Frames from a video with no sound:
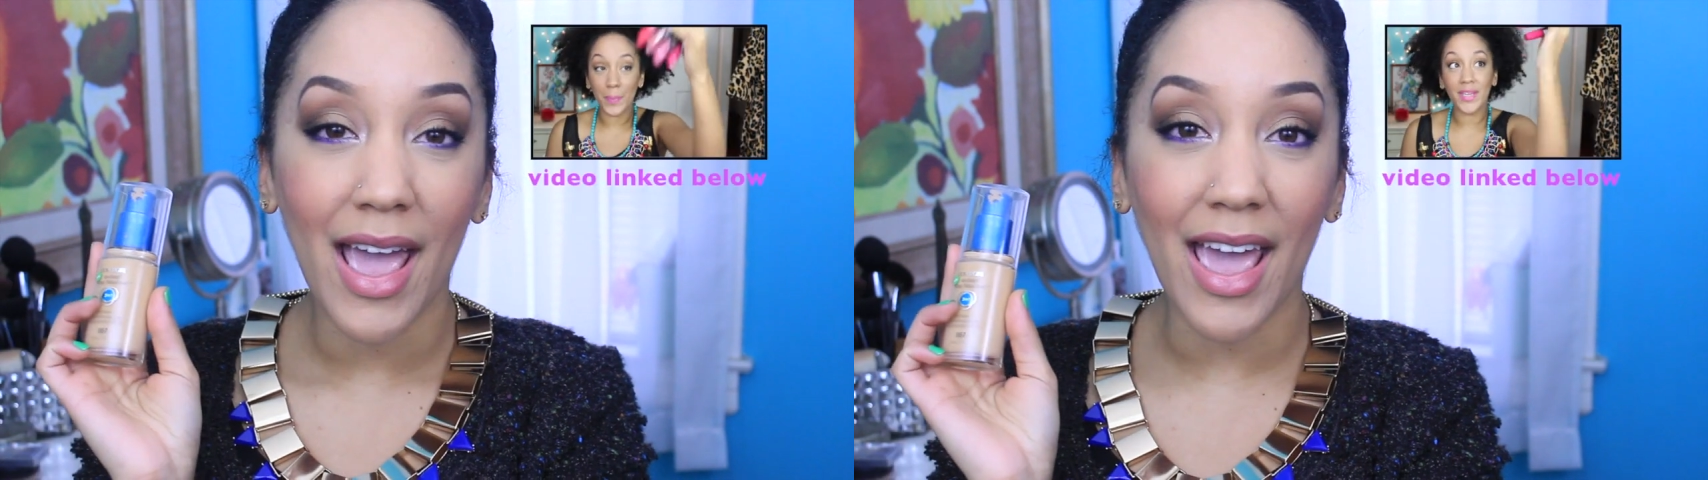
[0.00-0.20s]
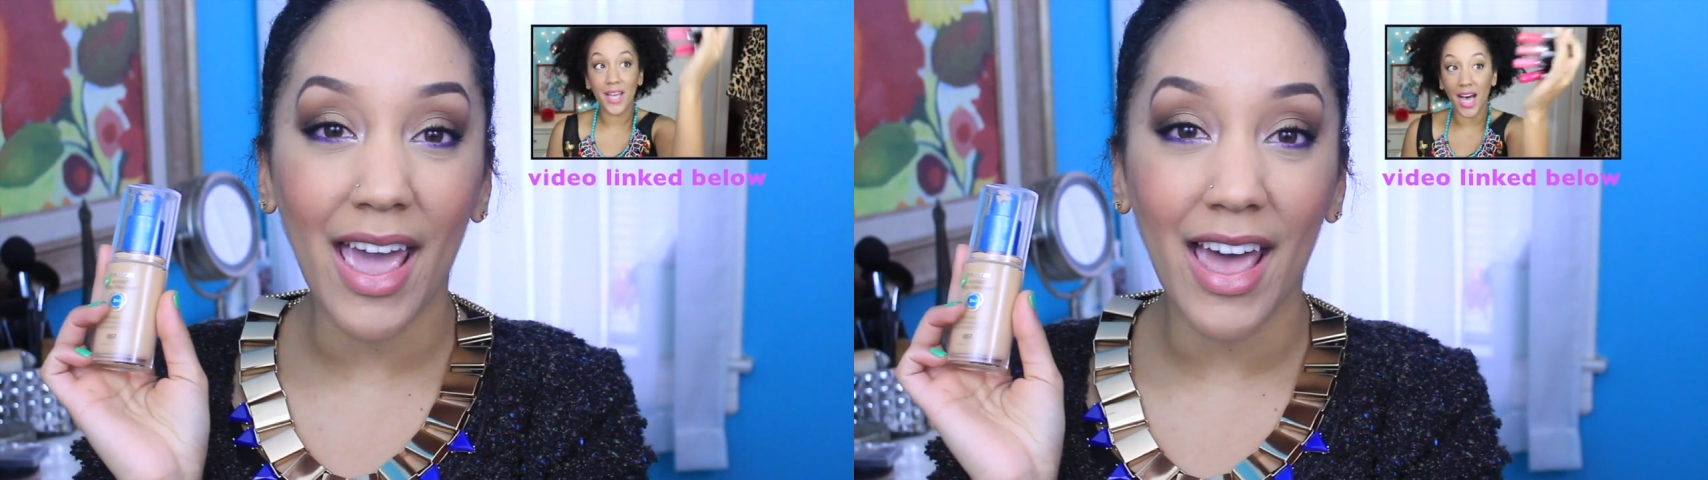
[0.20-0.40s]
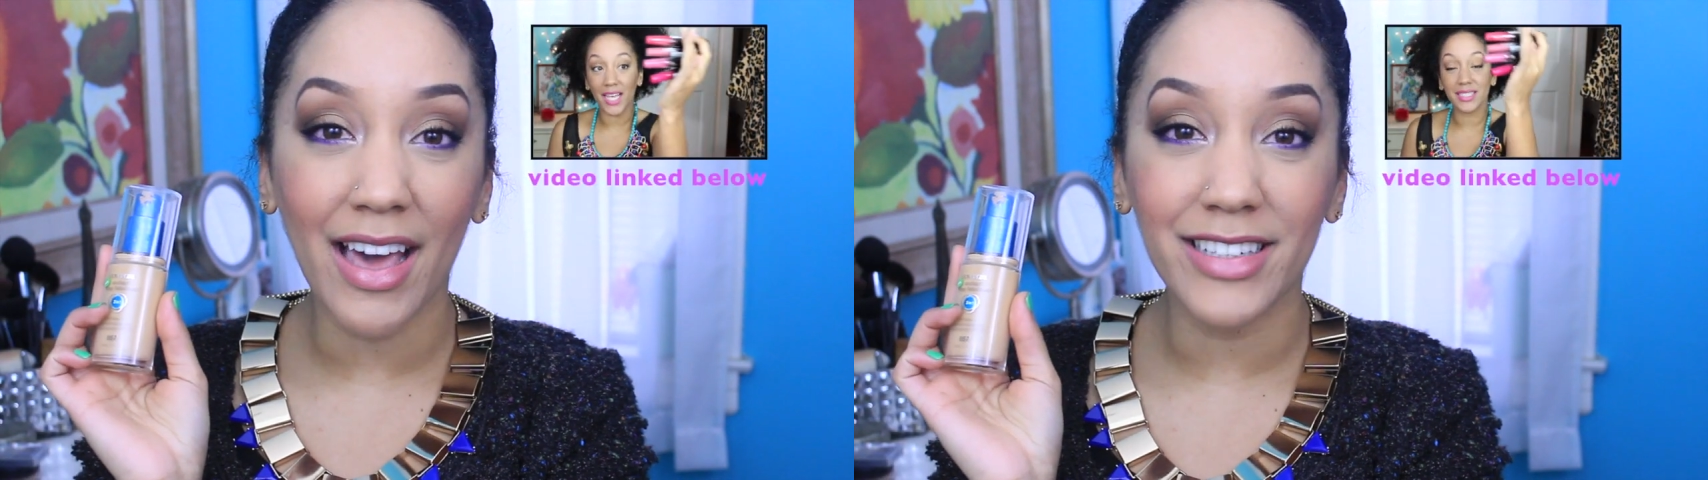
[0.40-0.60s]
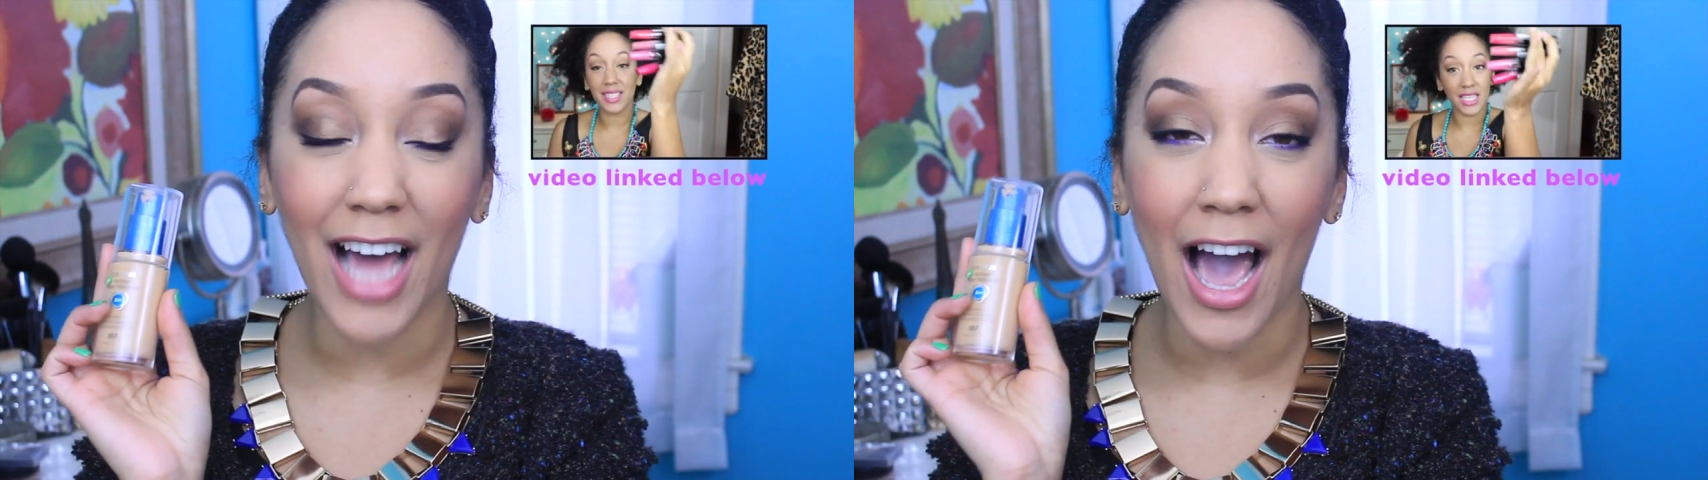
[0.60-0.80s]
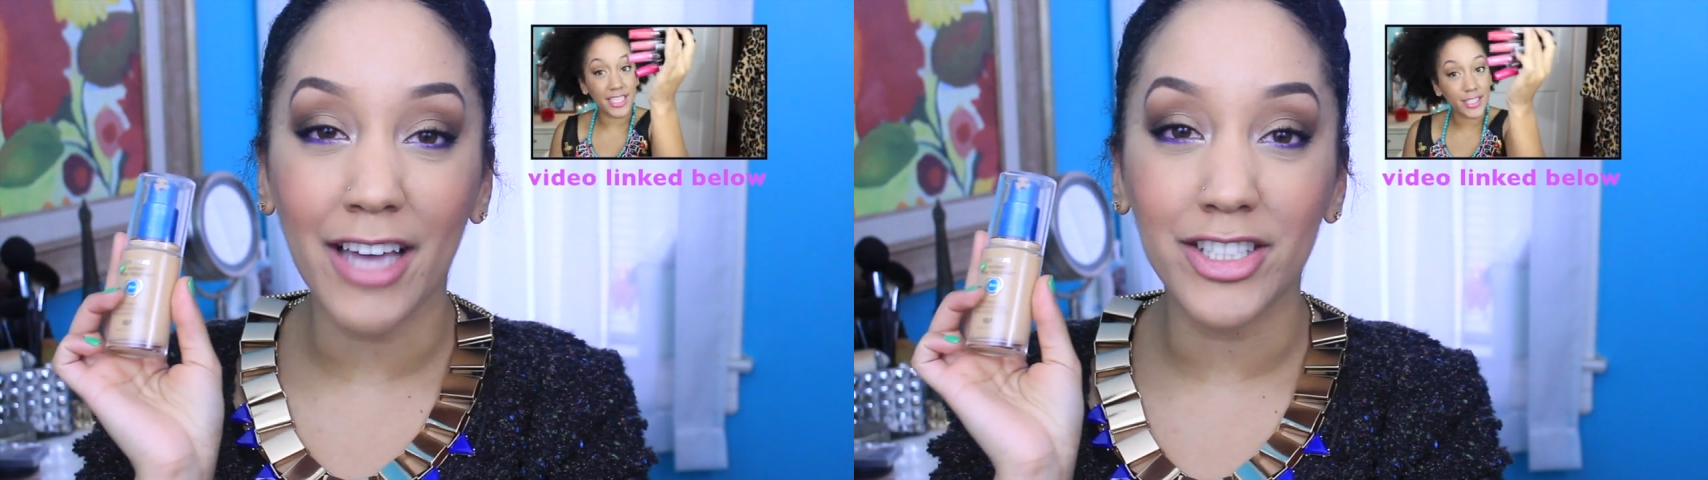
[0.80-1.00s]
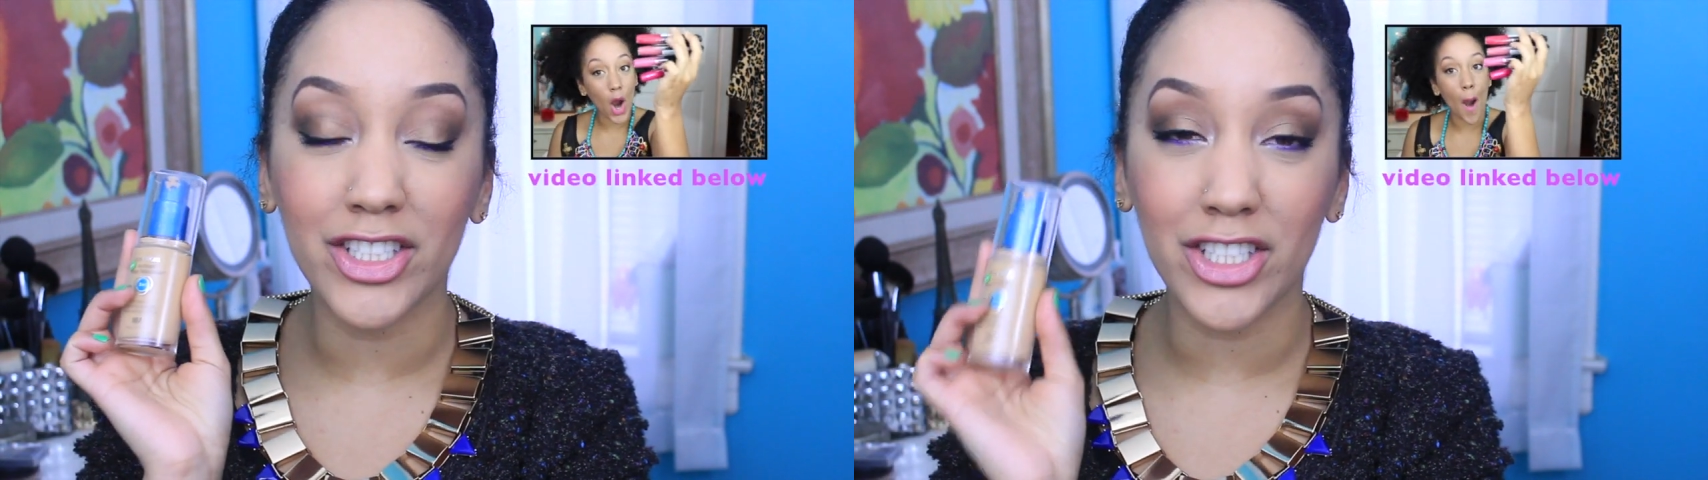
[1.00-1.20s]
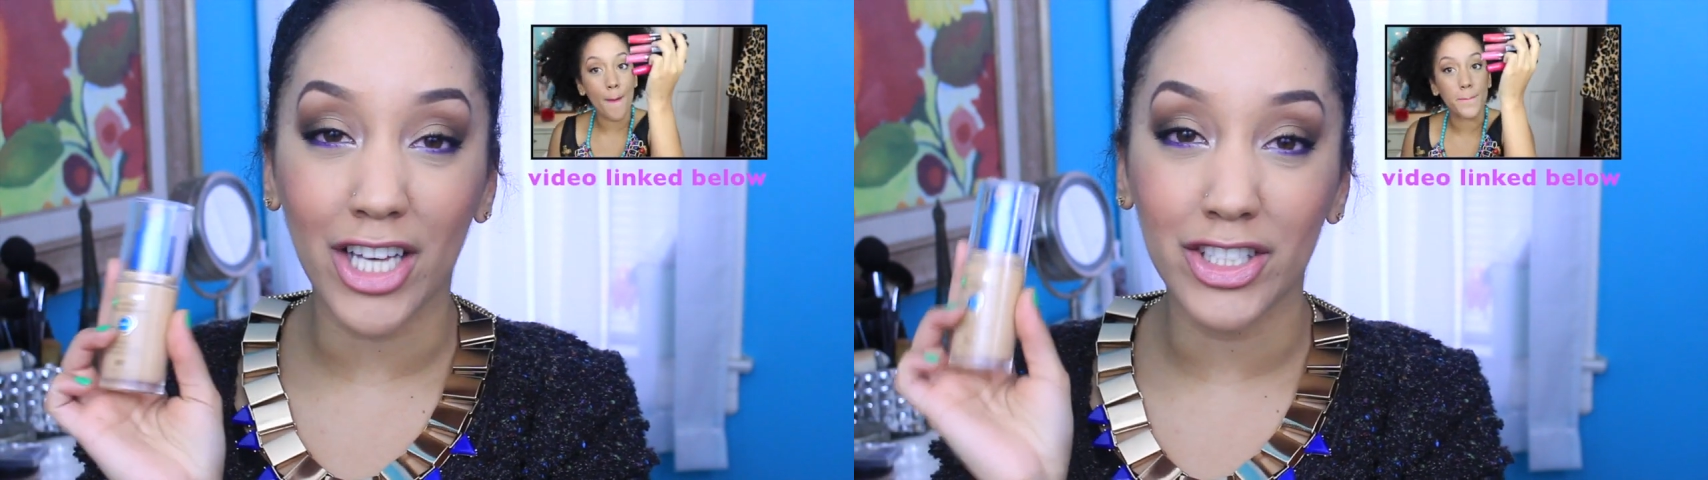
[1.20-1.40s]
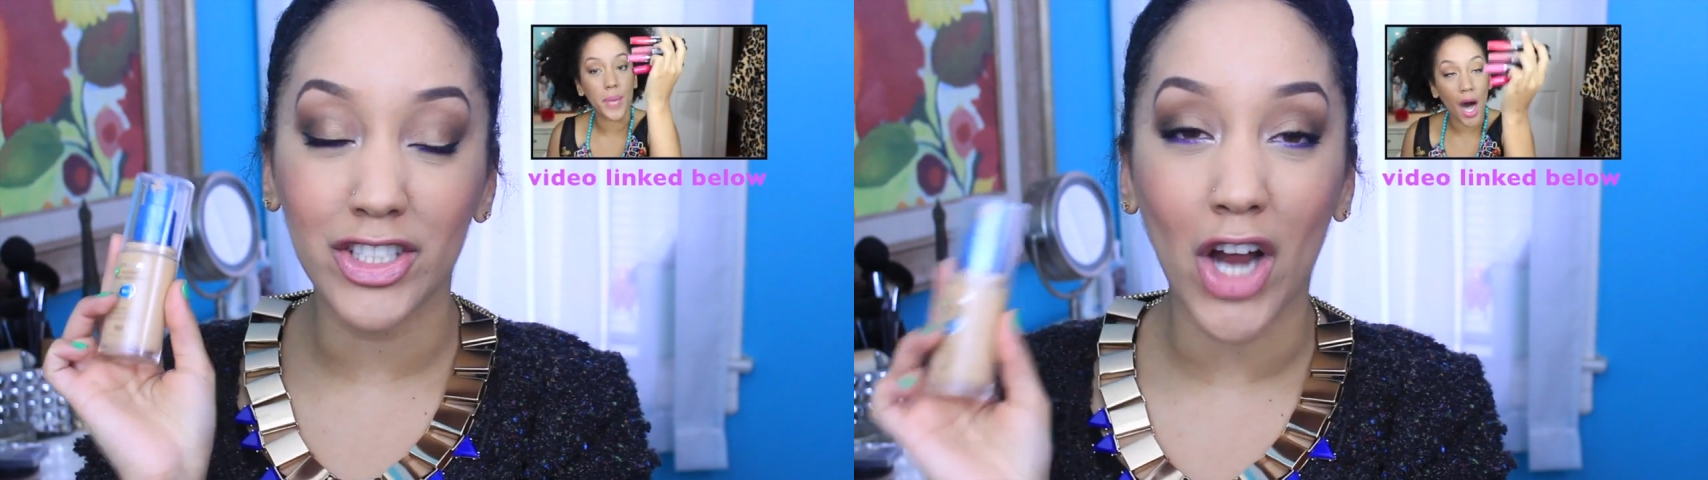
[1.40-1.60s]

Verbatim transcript: and I just